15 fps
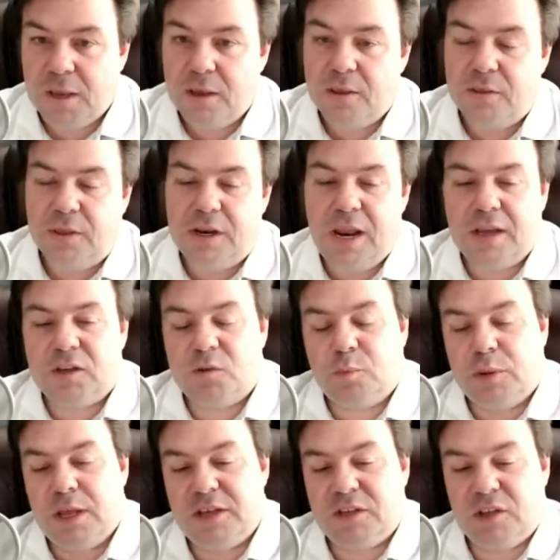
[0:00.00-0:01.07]
next
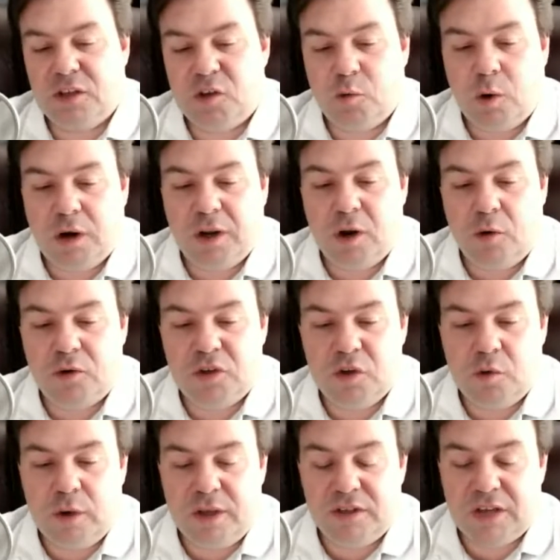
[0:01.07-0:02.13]
place that you want to go
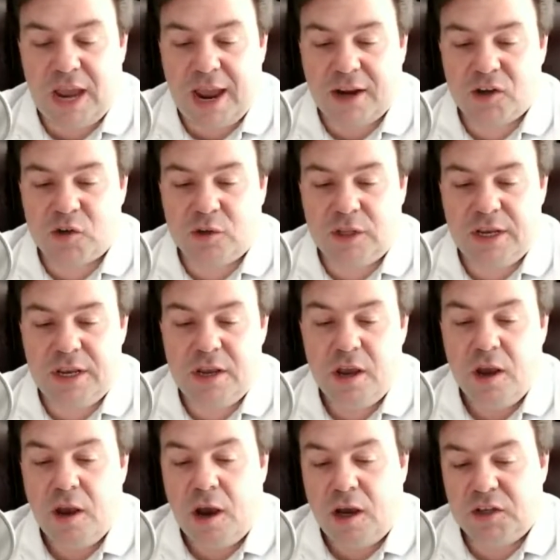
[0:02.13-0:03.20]
to is actually
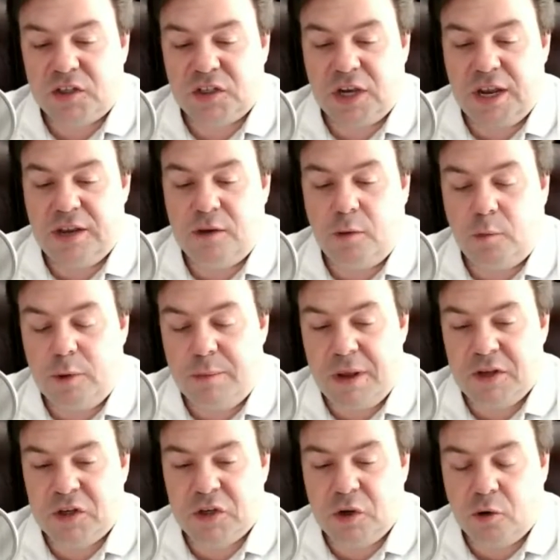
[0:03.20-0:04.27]
a site that we
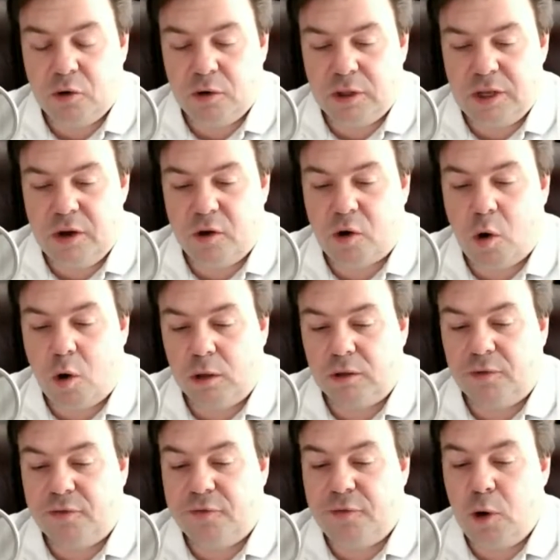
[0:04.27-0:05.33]
mentioned earlier called
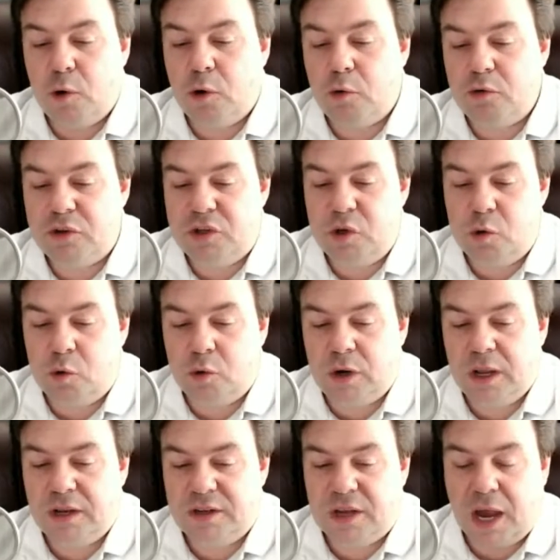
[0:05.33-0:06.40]

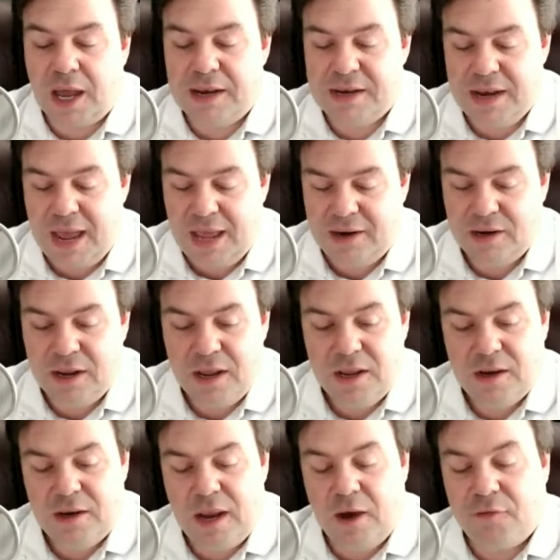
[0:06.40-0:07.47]
photodune.net.
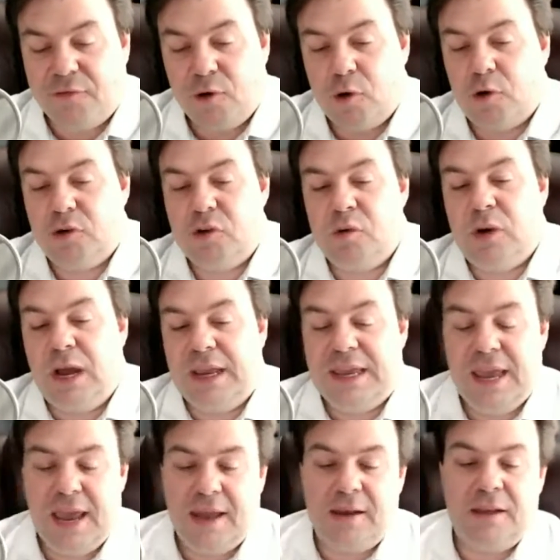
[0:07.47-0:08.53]
Now, Photodune,
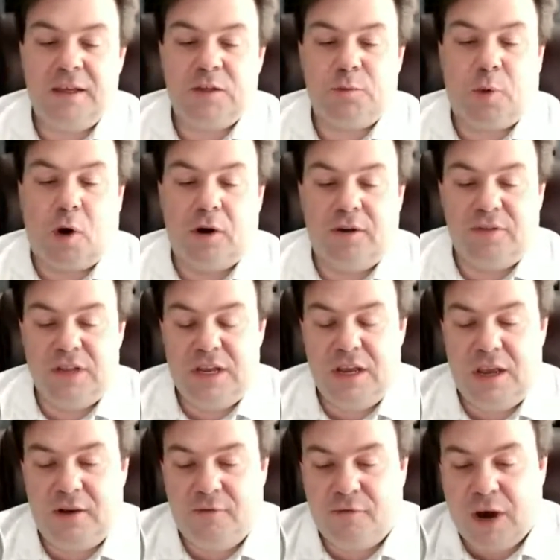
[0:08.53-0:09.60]
again, is part of the
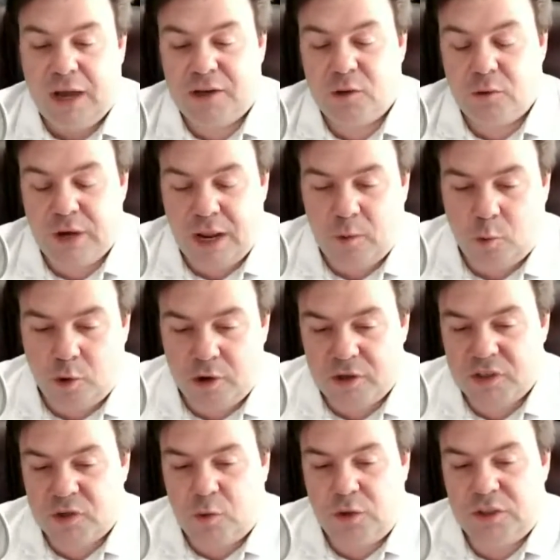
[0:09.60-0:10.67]
Envato network,
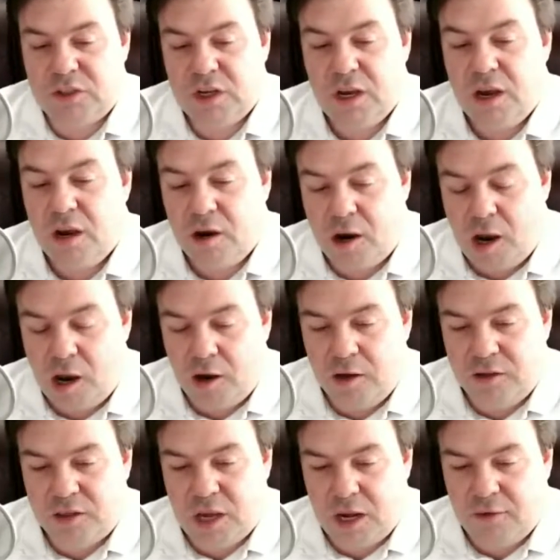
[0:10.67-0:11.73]
so it's
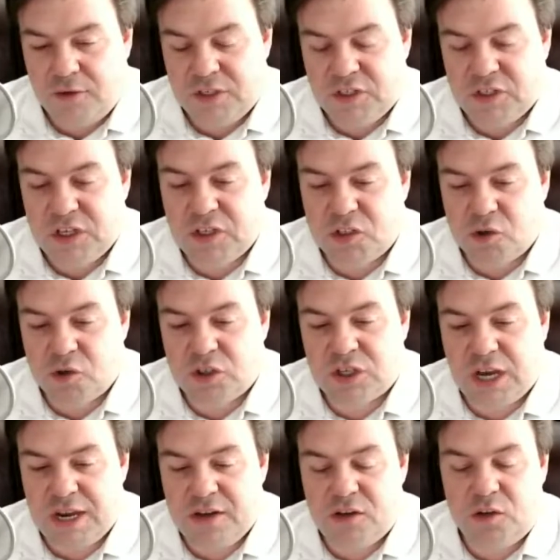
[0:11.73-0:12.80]
kind of a sister
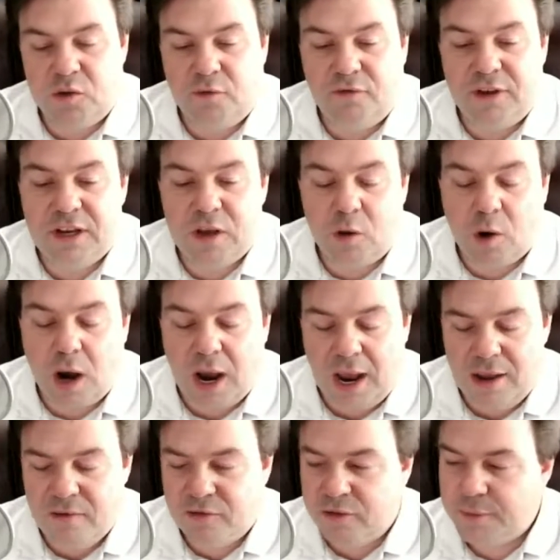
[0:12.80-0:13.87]
site to VideoHive.